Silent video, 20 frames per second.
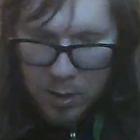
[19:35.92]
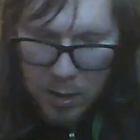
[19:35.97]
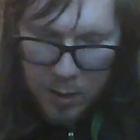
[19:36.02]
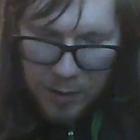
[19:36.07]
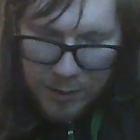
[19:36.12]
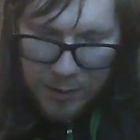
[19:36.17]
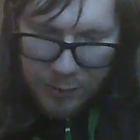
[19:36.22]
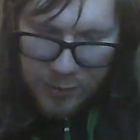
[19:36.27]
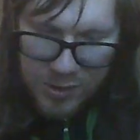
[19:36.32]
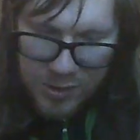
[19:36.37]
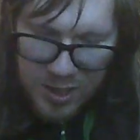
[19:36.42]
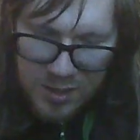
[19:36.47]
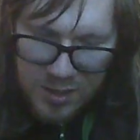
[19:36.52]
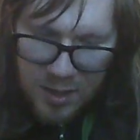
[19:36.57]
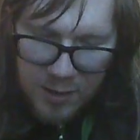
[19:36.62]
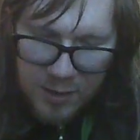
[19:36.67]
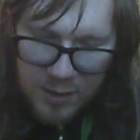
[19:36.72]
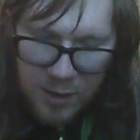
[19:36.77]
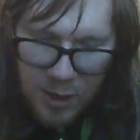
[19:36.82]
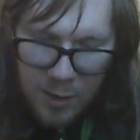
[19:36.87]
There are
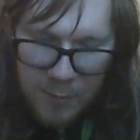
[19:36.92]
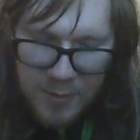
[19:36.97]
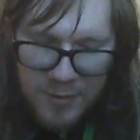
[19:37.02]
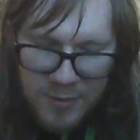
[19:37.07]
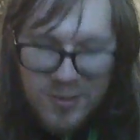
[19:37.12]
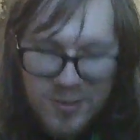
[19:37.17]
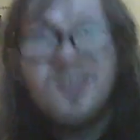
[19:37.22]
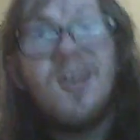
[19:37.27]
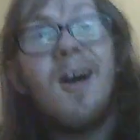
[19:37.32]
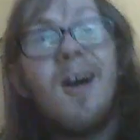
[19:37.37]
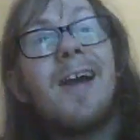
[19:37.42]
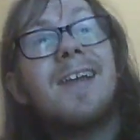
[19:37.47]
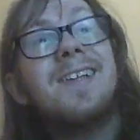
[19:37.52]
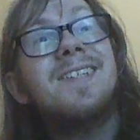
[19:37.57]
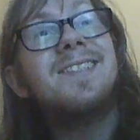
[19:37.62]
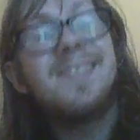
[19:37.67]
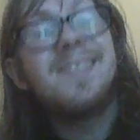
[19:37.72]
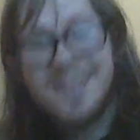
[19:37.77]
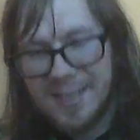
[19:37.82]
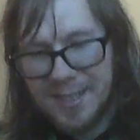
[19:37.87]
69 commons,
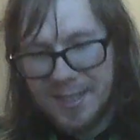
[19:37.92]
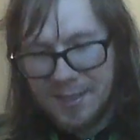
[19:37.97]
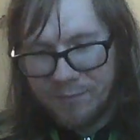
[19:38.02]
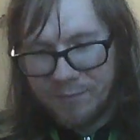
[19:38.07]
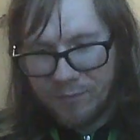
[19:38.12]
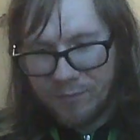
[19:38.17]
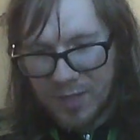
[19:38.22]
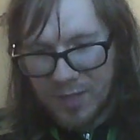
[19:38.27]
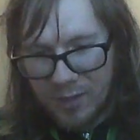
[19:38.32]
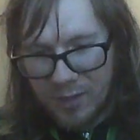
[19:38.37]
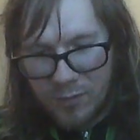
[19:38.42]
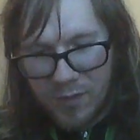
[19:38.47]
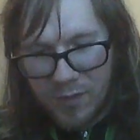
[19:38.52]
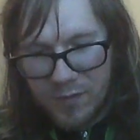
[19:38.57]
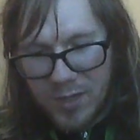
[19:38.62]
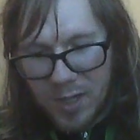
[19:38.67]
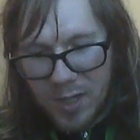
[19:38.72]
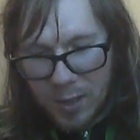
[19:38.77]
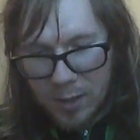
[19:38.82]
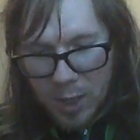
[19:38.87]
nice.
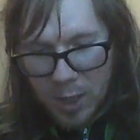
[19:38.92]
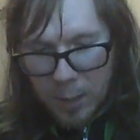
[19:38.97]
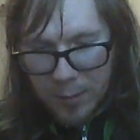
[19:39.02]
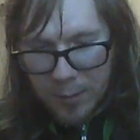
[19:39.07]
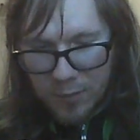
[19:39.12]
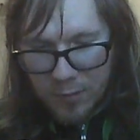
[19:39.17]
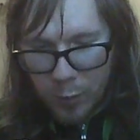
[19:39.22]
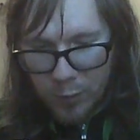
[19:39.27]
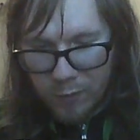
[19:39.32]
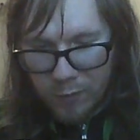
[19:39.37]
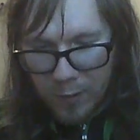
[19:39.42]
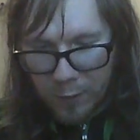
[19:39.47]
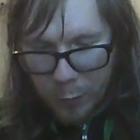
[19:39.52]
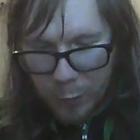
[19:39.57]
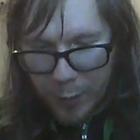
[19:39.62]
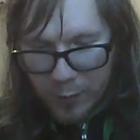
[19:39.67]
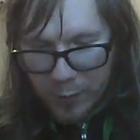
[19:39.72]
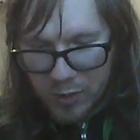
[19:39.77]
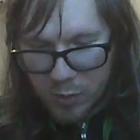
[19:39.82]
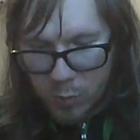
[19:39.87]
50 uncommons, 45
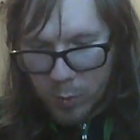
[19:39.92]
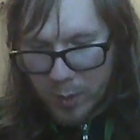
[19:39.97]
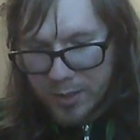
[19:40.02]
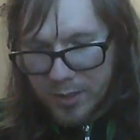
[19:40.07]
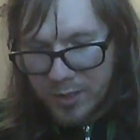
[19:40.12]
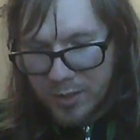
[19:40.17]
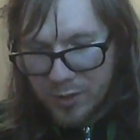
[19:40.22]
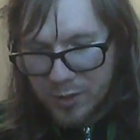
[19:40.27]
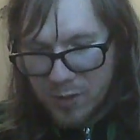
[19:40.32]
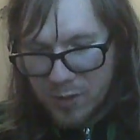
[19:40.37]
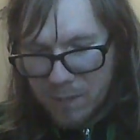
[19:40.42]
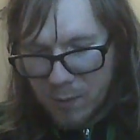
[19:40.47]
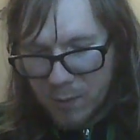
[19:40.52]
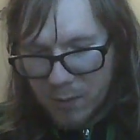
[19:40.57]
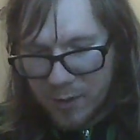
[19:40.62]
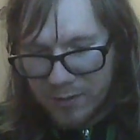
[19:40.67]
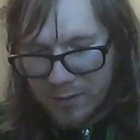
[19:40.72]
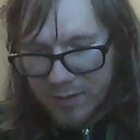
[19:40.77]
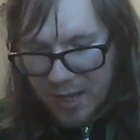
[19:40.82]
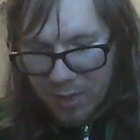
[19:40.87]
rares, 20 super
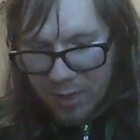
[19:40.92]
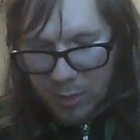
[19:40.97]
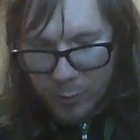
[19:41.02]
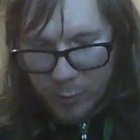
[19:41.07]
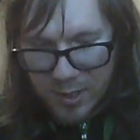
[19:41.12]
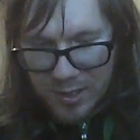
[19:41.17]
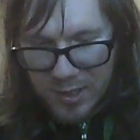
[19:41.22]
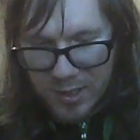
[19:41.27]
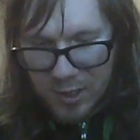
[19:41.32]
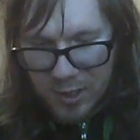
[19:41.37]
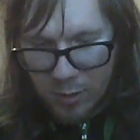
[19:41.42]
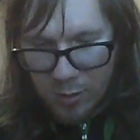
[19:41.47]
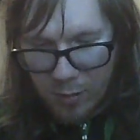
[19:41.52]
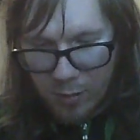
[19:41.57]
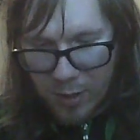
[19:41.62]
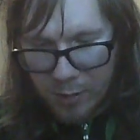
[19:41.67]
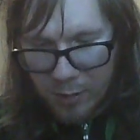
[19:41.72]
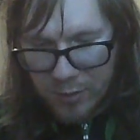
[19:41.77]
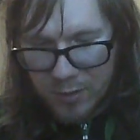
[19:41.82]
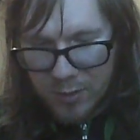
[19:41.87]
rares, and 3 secret
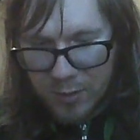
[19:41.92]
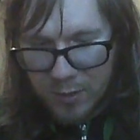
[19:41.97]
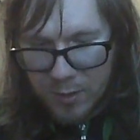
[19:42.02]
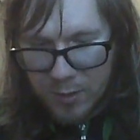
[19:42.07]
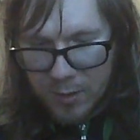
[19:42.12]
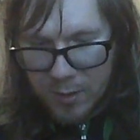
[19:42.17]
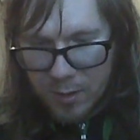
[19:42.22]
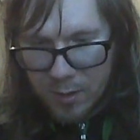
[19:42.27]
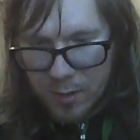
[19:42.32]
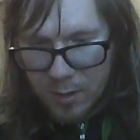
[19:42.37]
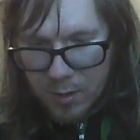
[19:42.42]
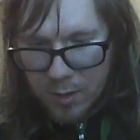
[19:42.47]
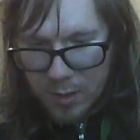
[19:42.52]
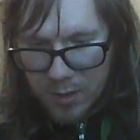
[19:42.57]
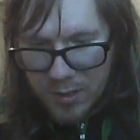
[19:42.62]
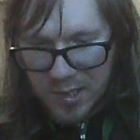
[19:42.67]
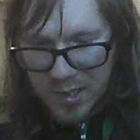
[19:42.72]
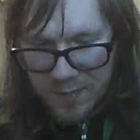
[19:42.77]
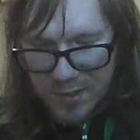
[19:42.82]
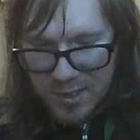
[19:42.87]
rares.
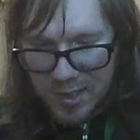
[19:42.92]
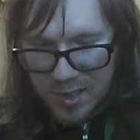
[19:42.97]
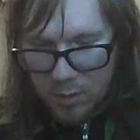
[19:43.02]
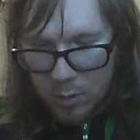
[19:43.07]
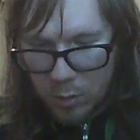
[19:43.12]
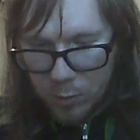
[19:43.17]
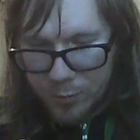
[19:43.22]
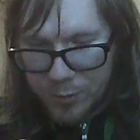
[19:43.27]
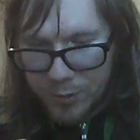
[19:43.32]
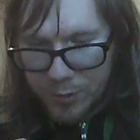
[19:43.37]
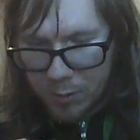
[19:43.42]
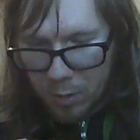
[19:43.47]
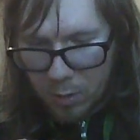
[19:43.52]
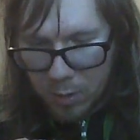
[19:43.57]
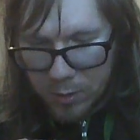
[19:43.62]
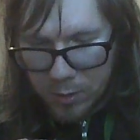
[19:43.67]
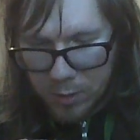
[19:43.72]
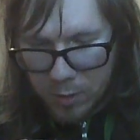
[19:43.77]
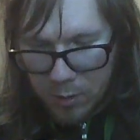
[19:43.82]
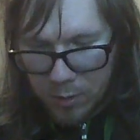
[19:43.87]
17 alternate
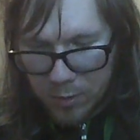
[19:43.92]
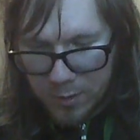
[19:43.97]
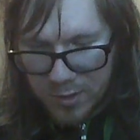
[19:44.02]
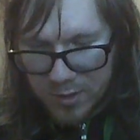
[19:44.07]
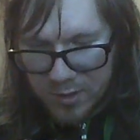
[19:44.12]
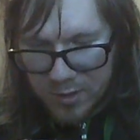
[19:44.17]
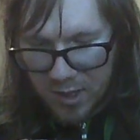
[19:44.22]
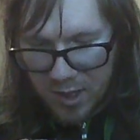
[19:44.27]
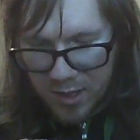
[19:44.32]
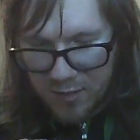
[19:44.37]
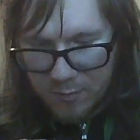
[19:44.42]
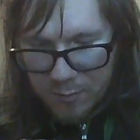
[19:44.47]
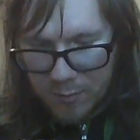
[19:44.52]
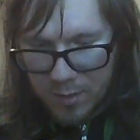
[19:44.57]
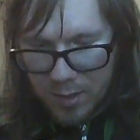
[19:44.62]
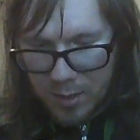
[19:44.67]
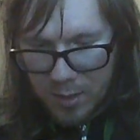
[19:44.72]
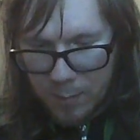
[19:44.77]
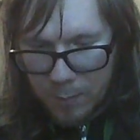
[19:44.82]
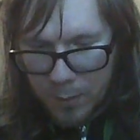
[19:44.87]
art cards aside from
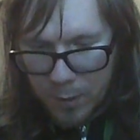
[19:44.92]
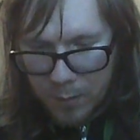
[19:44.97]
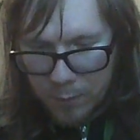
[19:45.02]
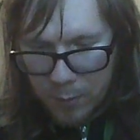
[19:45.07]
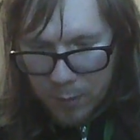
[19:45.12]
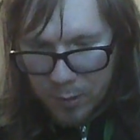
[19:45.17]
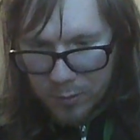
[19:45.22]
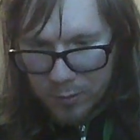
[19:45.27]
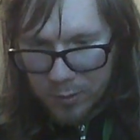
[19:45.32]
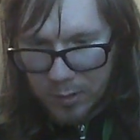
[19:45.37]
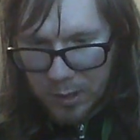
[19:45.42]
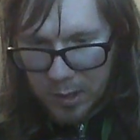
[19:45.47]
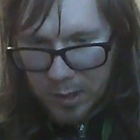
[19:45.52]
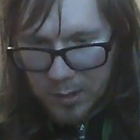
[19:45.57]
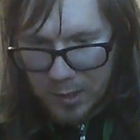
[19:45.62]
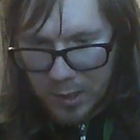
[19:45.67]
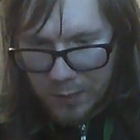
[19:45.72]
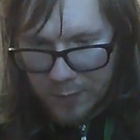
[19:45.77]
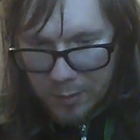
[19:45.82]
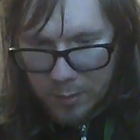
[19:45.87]
the above
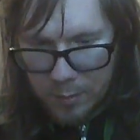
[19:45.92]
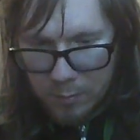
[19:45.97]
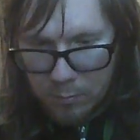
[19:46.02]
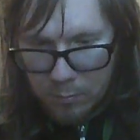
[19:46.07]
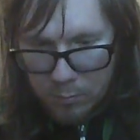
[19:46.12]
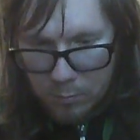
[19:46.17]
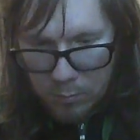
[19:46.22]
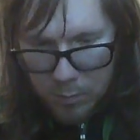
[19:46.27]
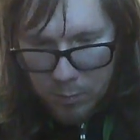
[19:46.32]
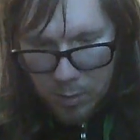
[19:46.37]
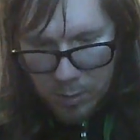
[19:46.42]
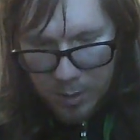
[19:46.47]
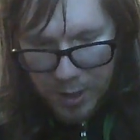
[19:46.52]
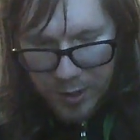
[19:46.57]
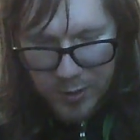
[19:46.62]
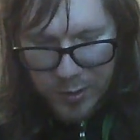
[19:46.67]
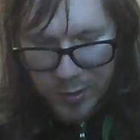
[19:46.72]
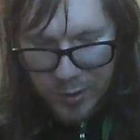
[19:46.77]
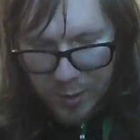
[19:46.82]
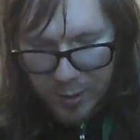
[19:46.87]
127. Okay,
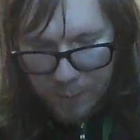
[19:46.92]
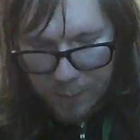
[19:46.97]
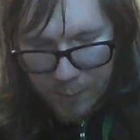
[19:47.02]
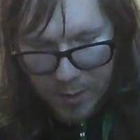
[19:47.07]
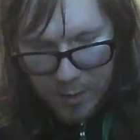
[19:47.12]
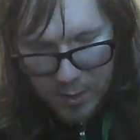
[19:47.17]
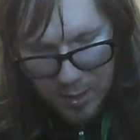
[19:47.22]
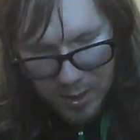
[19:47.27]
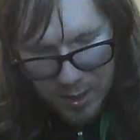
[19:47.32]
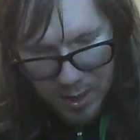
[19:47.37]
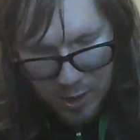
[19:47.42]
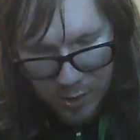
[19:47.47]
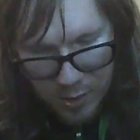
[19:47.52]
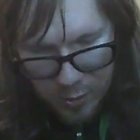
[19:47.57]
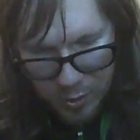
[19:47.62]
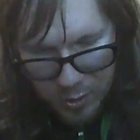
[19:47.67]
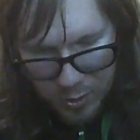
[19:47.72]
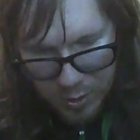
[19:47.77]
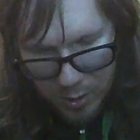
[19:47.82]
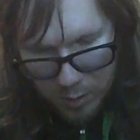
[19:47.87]
so that's
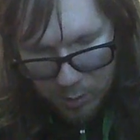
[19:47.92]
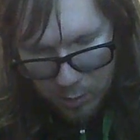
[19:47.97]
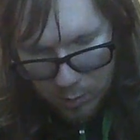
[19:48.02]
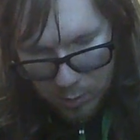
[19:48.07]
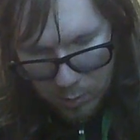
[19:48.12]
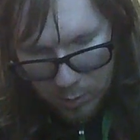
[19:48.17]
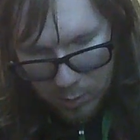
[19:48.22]
interesting.